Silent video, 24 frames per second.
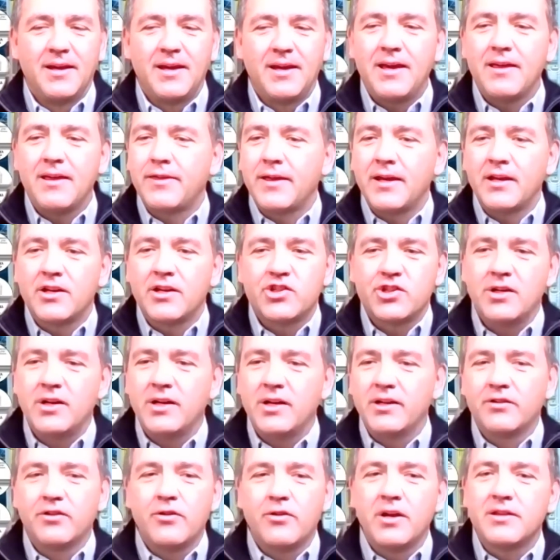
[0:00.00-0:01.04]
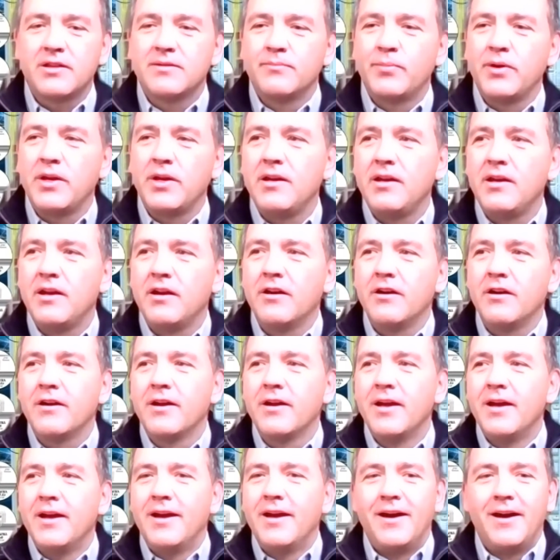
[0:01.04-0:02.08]
Hey, thanks, Sean. Great to be
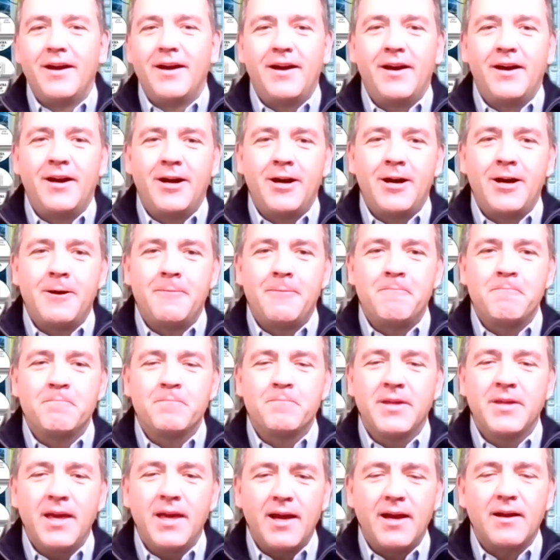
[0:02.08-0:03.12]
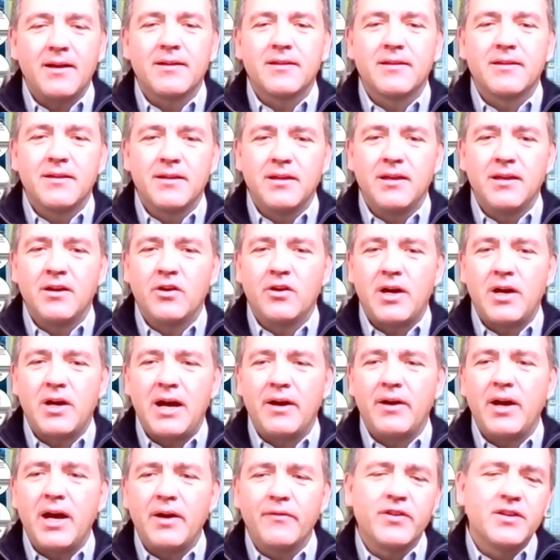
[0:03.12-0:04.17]
here. Um, yeah, yeah.
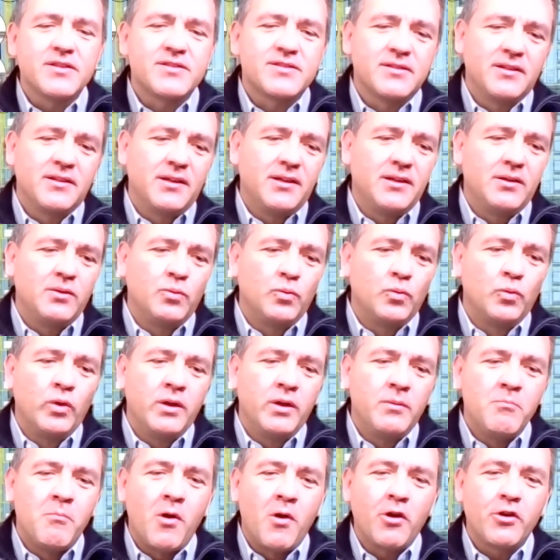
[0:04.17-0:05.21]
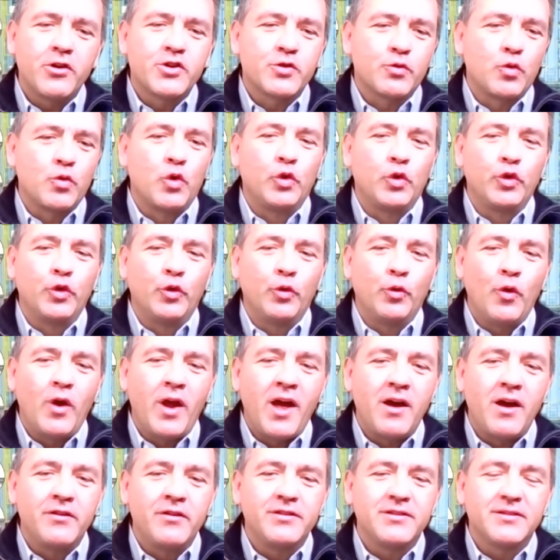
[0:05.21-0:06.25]
Obviously, when March rolled
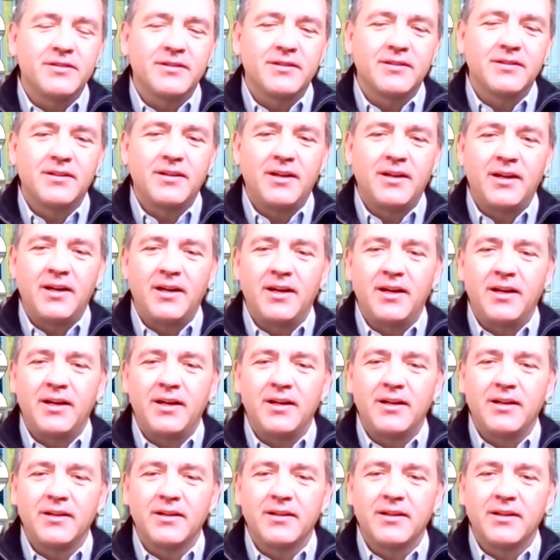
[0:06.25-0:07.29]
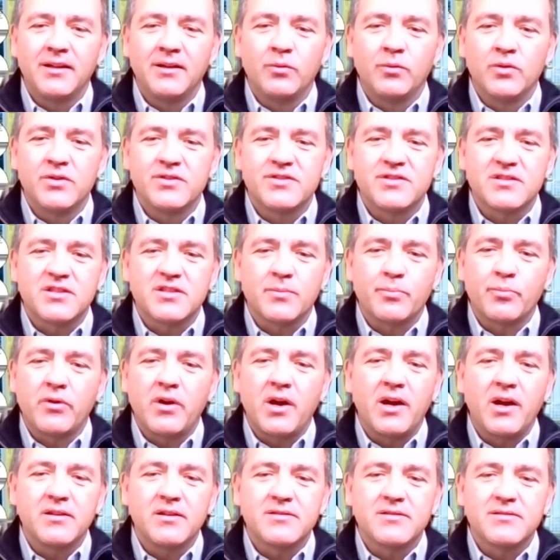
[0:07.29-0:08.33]
around, uh, it was a
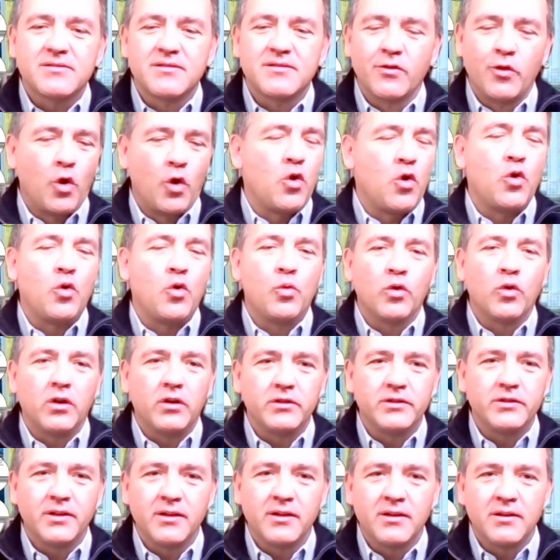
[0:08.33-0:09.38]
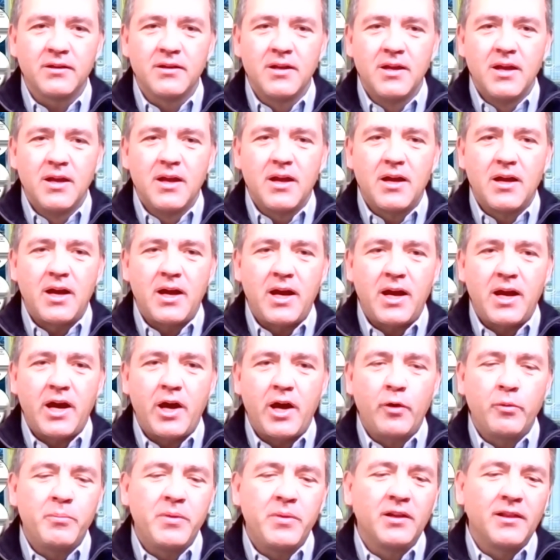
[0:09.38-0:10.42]
surprise to the whole world, and uh,
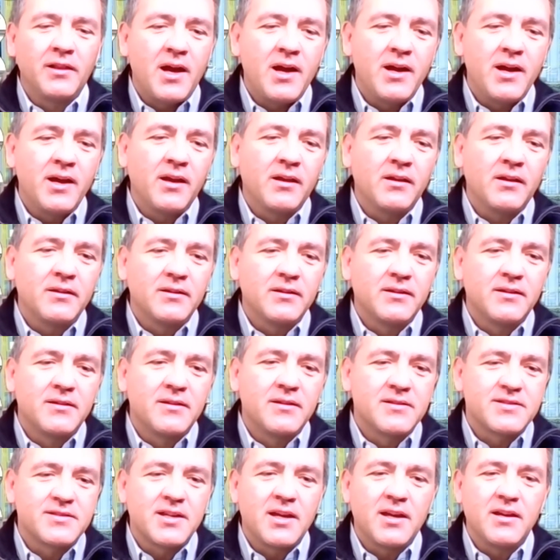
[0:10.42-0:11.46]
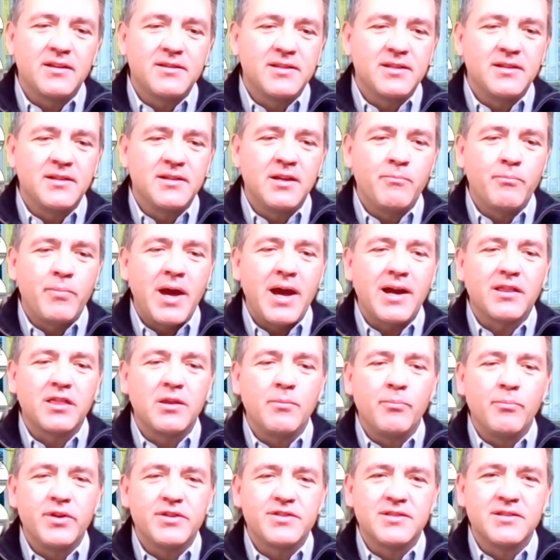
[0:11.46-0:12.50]
I would be lying to say it didn't impact
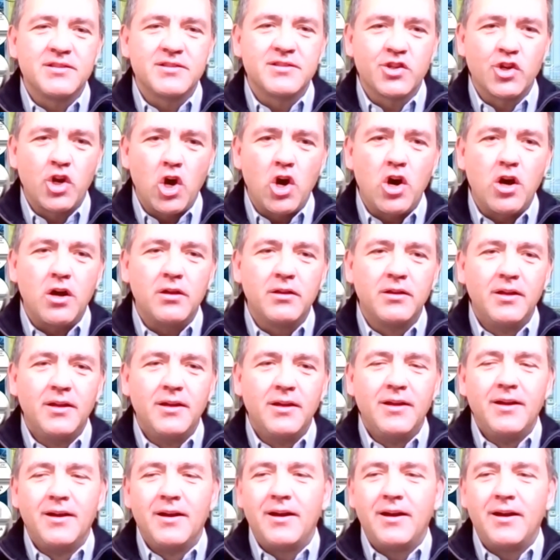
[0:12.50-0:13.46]
the business at all.